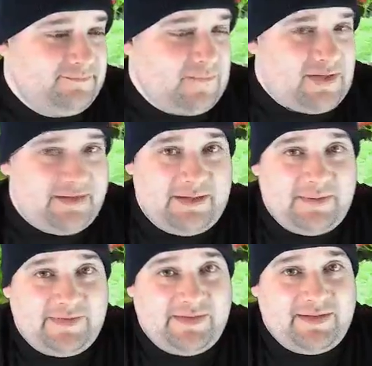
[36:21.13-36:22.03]
I'm not
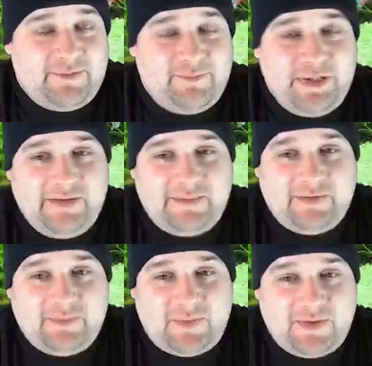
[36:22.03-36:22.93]
saying that baseball is
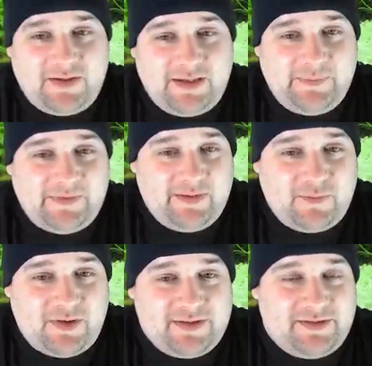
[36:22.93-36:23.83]
boring. I'm saying
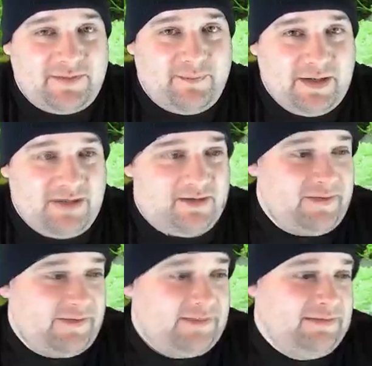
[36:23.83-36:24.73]
watching the
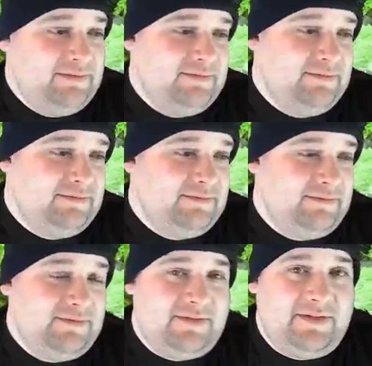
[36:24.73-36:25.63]
Mariners
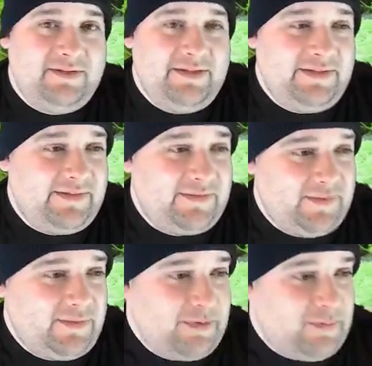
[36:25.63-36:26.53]
is
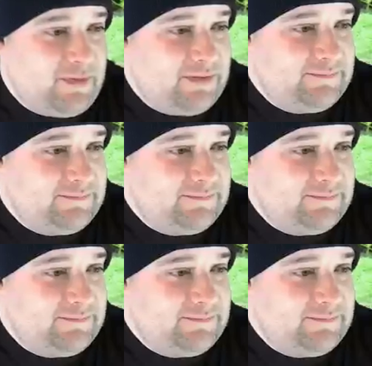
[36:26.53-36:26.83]
extremely boring.